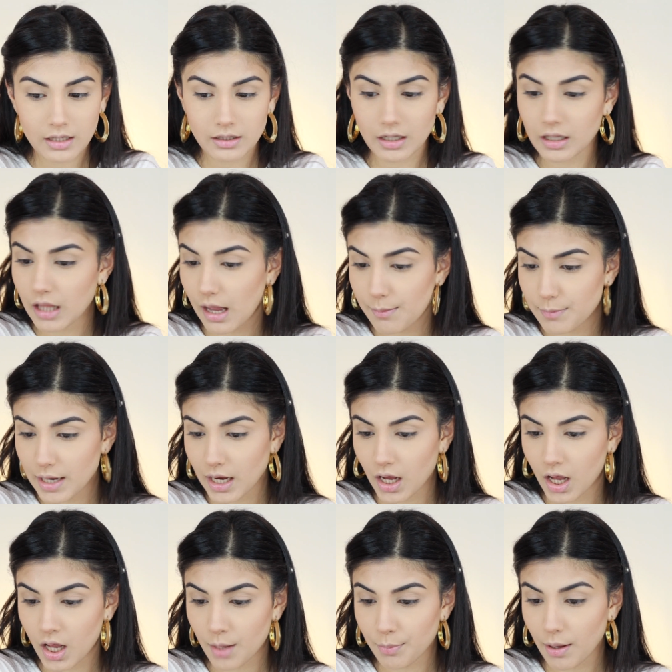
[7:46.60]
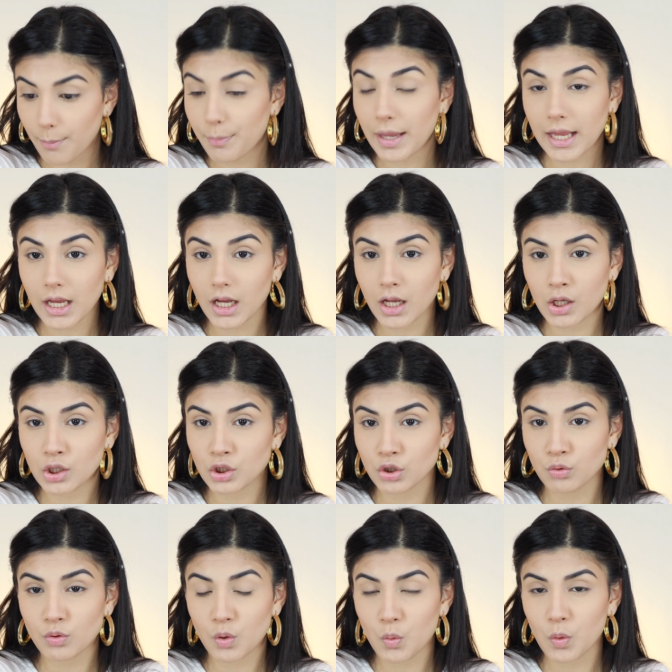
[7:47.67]
The Cloud Makeup Pink
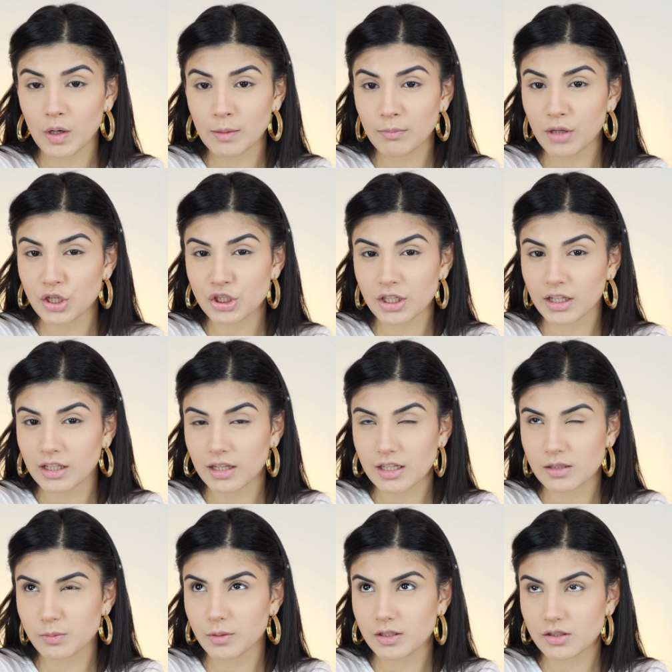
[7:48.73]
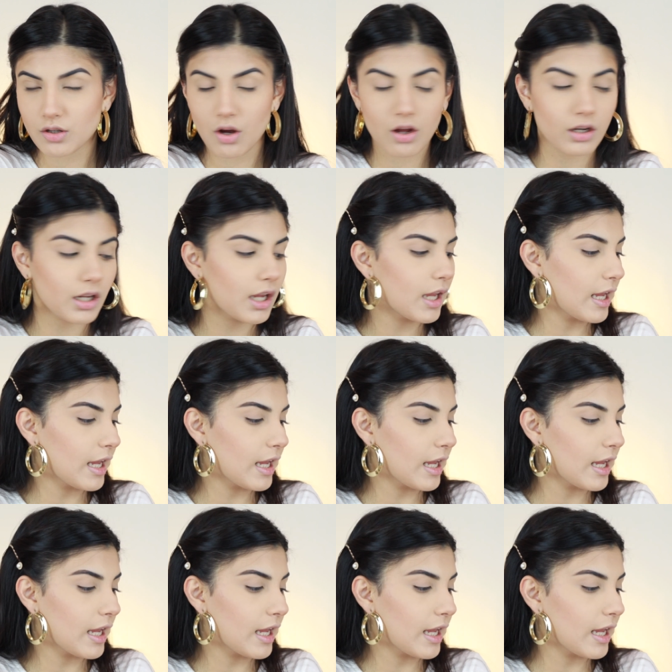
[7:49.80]
Unicorn Blush. I think that's what it's called.